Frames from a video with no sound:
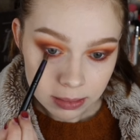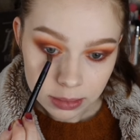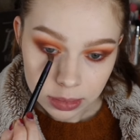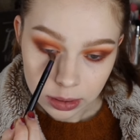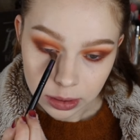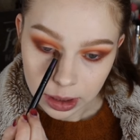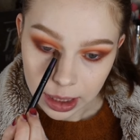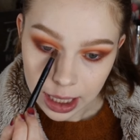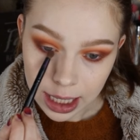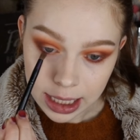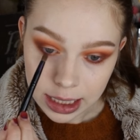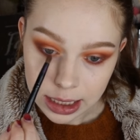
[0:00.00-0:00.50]

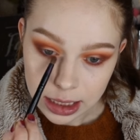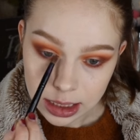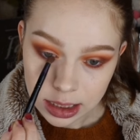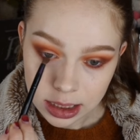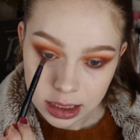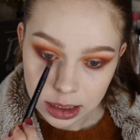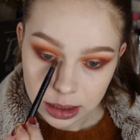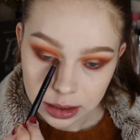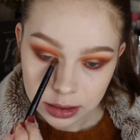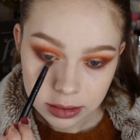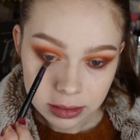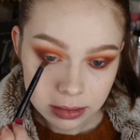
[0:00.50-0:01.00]
blend.
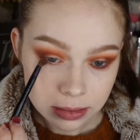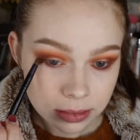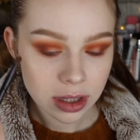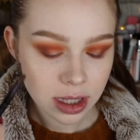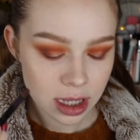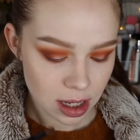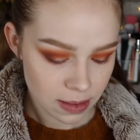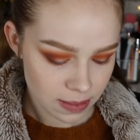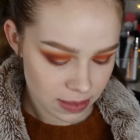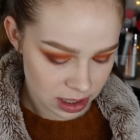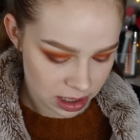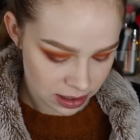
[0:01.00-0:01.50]
I
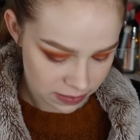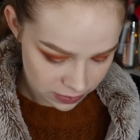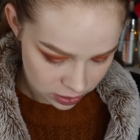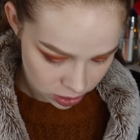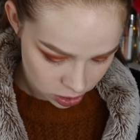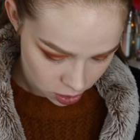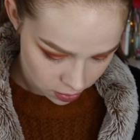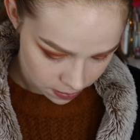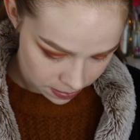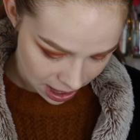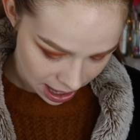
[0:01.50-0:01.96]
think I might even go